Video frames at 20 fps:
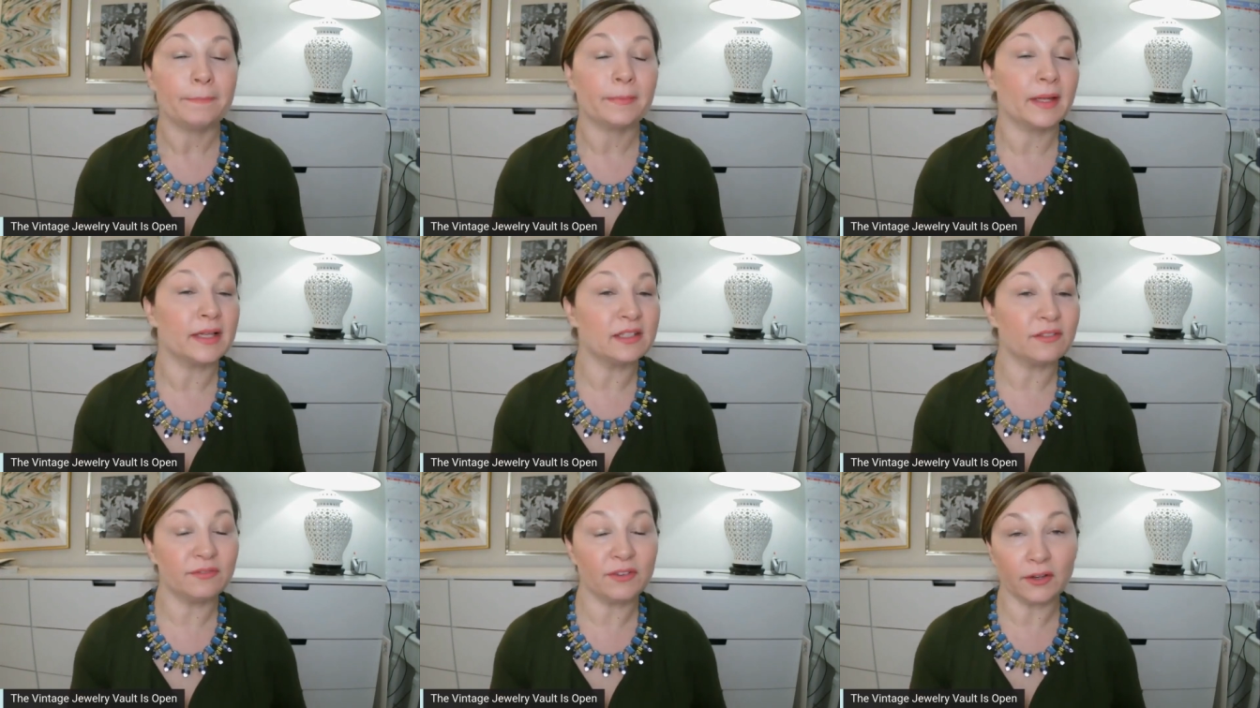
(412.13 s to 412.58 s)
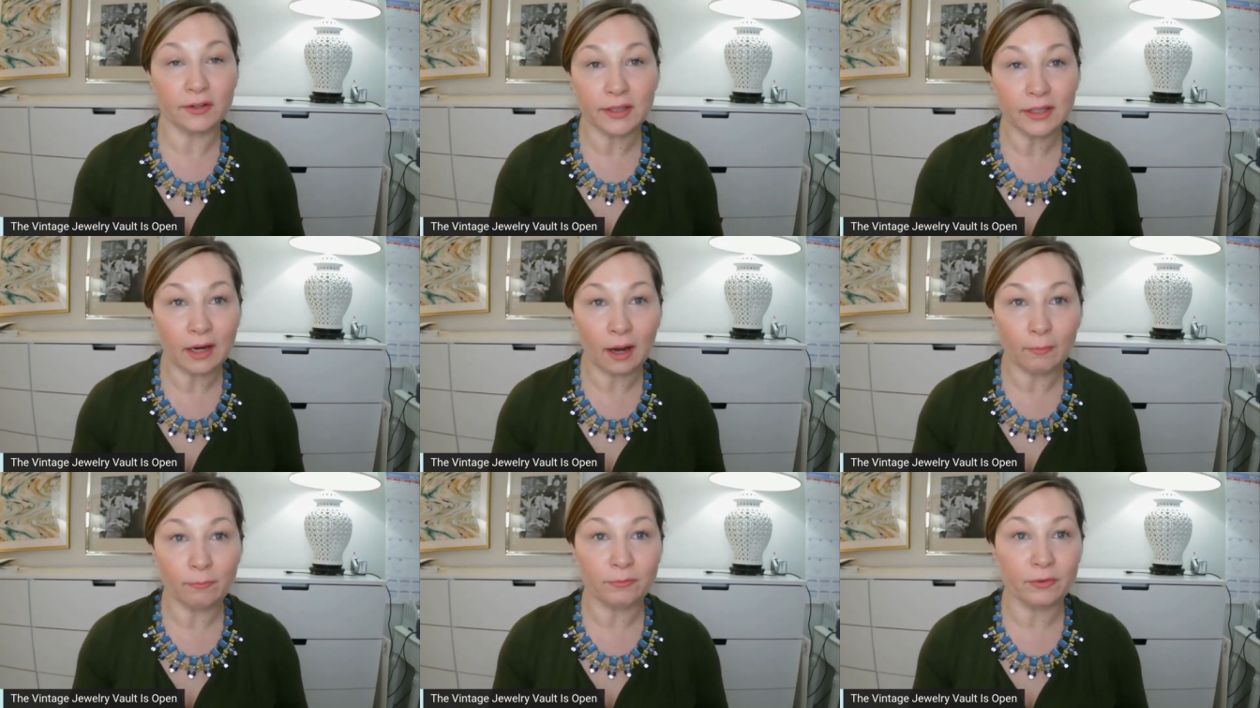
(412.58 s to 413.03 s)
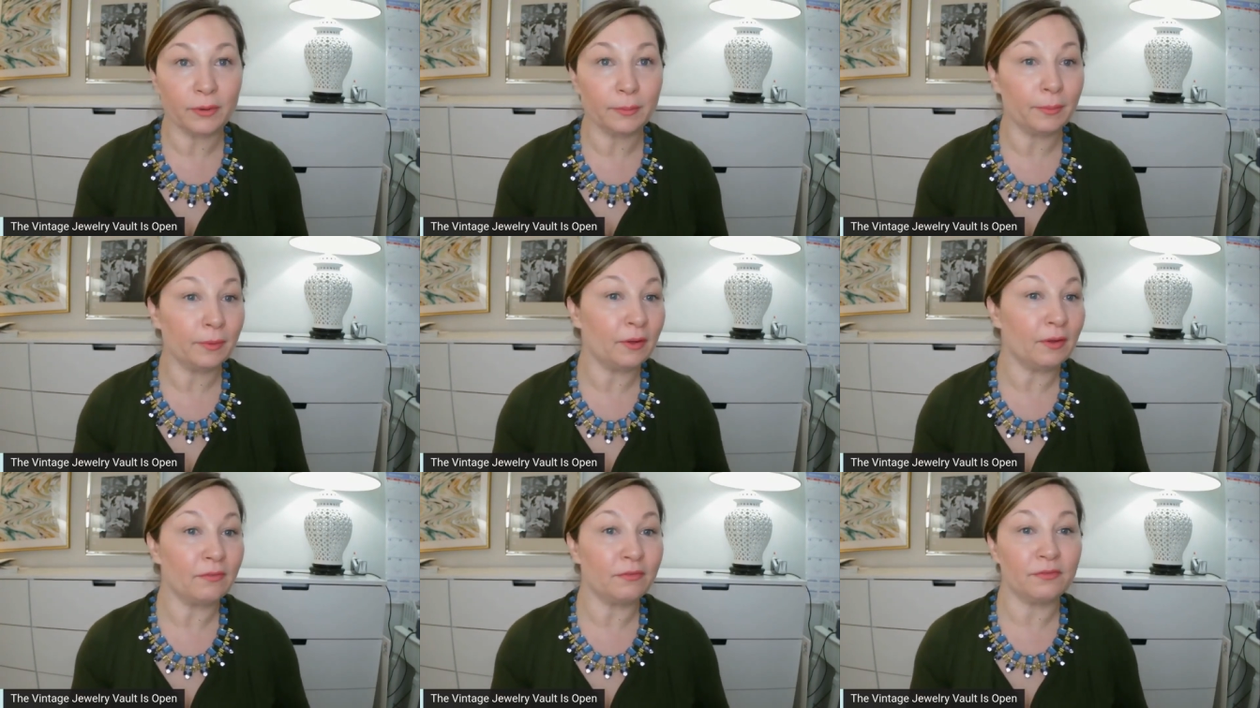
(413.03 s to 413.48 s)
It's very
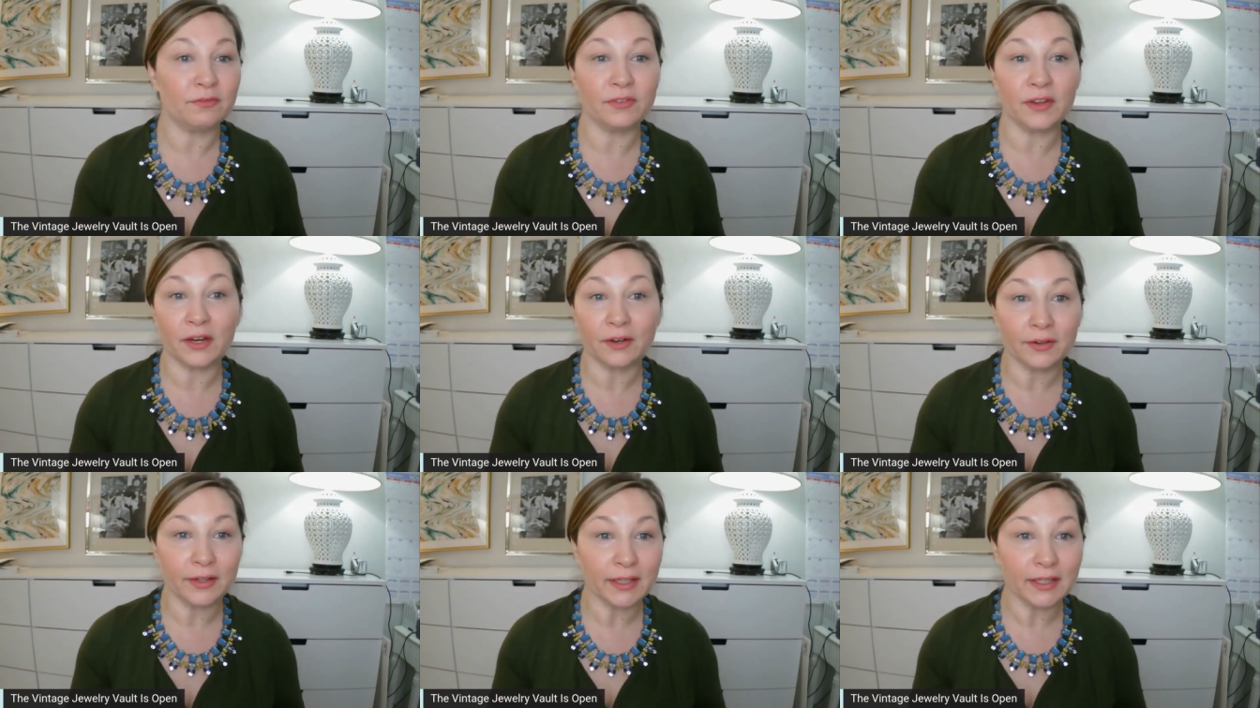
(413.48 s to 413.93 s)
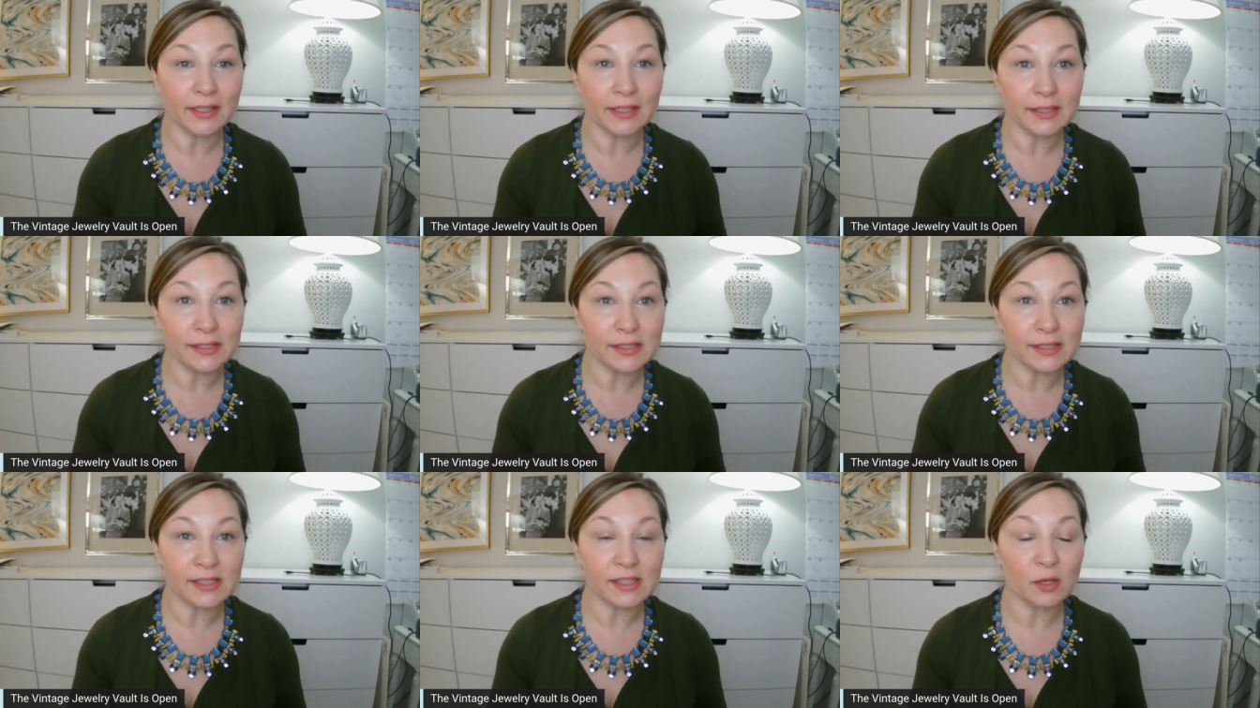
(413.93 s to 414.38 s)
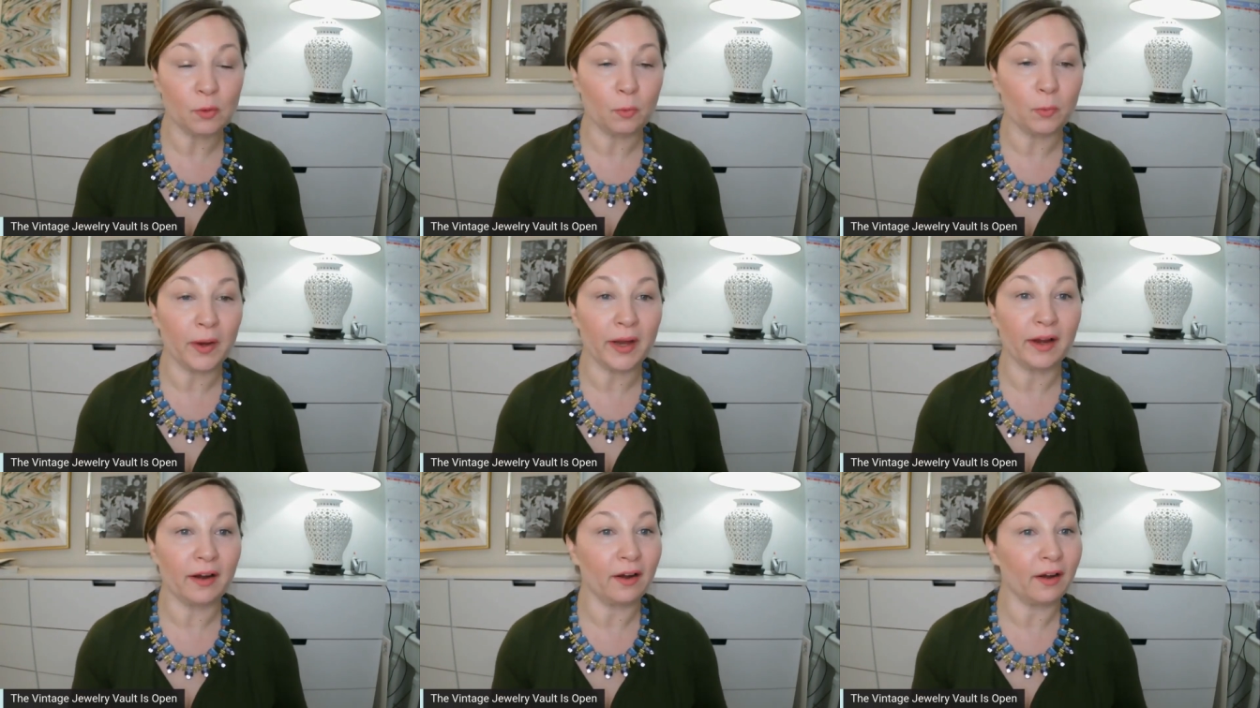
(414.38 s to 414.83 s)
comfortable, very easy to
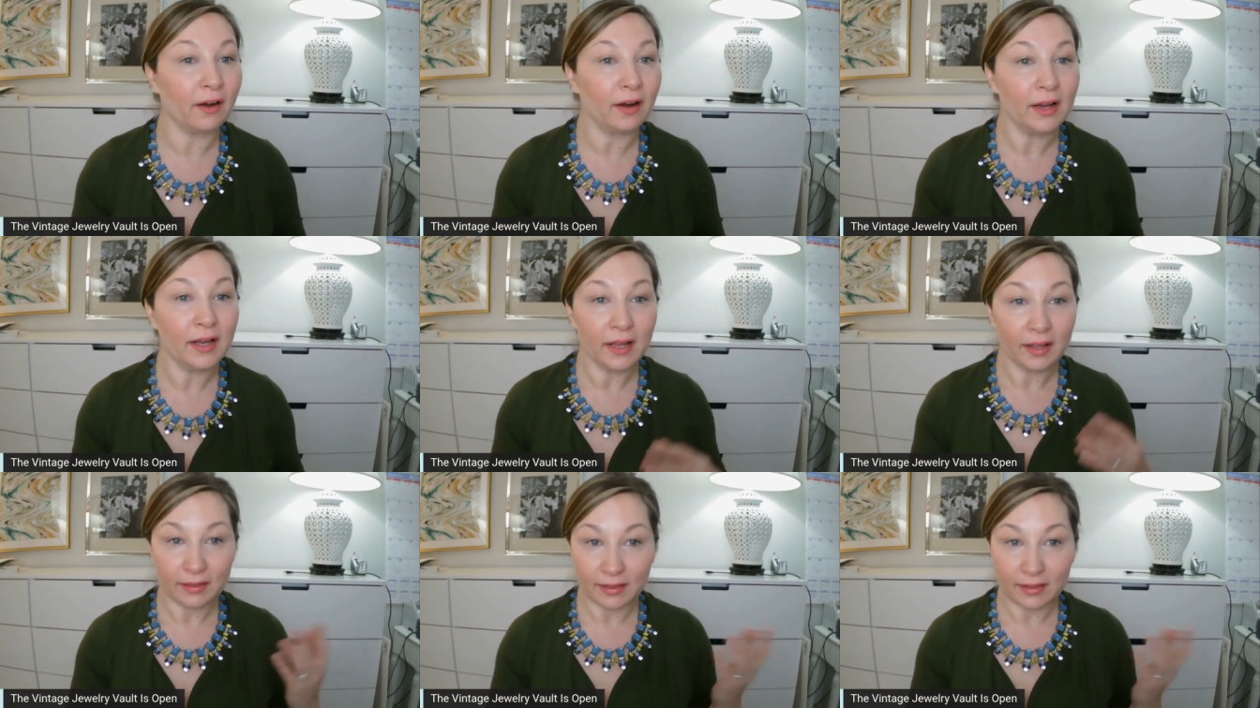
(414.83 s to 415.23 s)
wear.